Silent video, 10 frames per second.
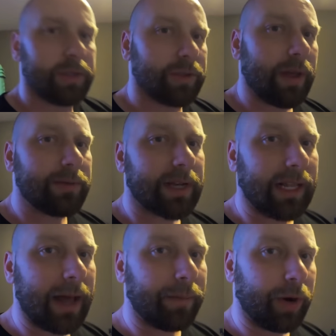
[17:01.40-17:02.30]
So that was a
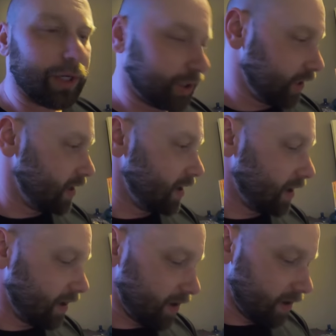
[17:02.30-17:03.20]
collaboration
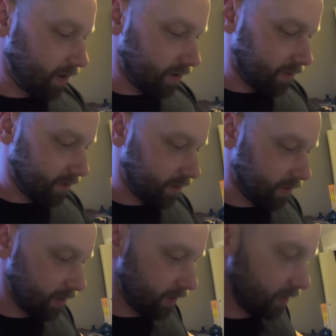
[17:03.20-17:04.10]
uh,
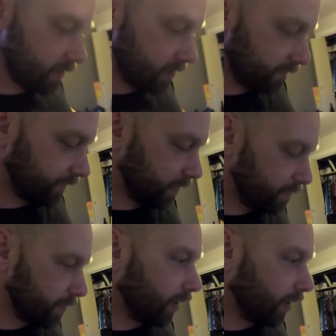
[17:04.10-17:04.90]
from my